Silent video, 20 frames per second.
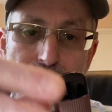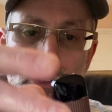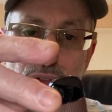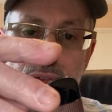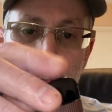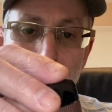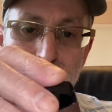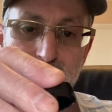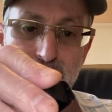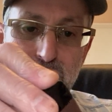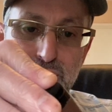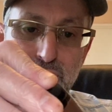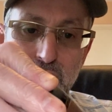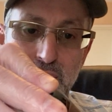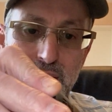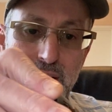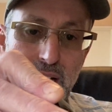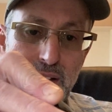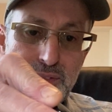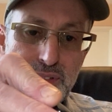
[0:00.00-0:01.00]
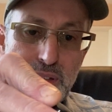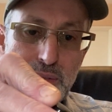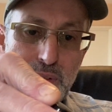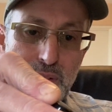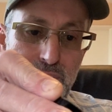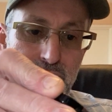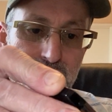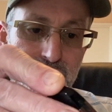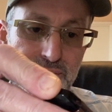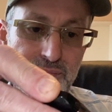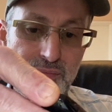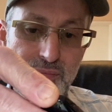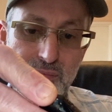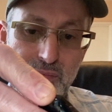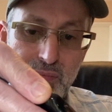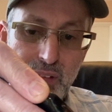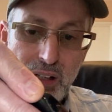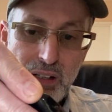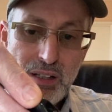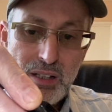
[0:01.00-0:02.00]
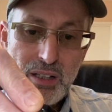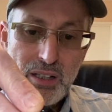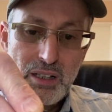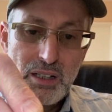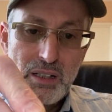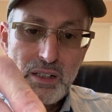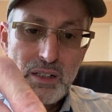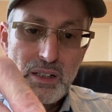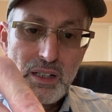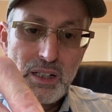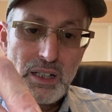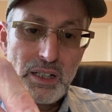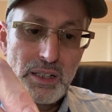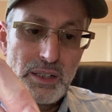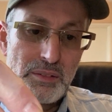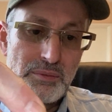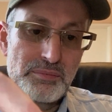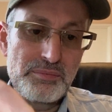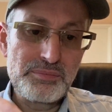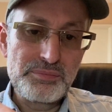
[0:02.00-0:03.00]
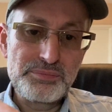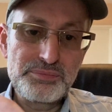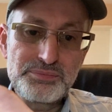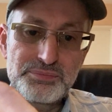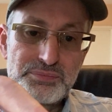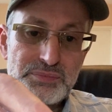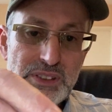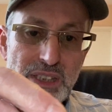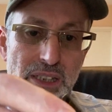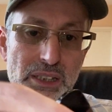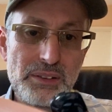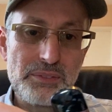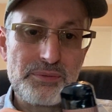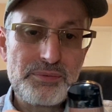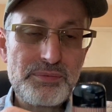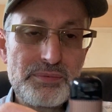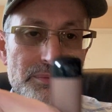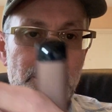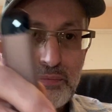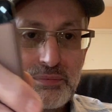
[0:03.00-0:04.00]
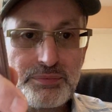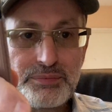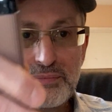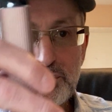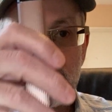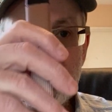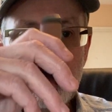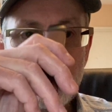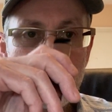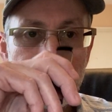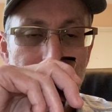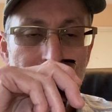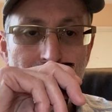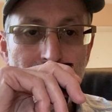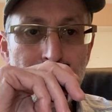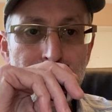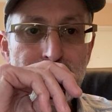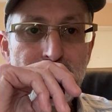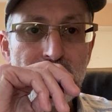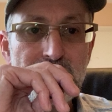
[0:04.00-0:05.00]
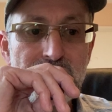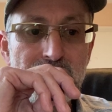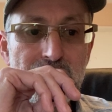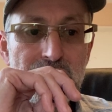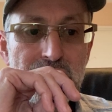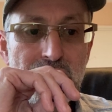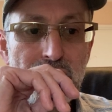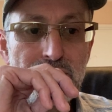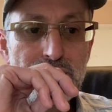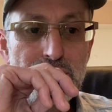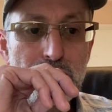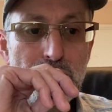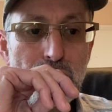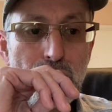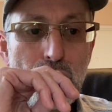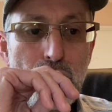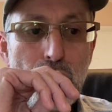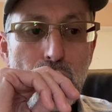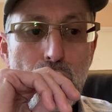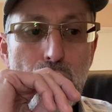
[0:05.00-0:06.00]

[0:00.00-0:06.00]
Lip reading: it'll find it very comfortable. Yeah, I'm finding it comfortable.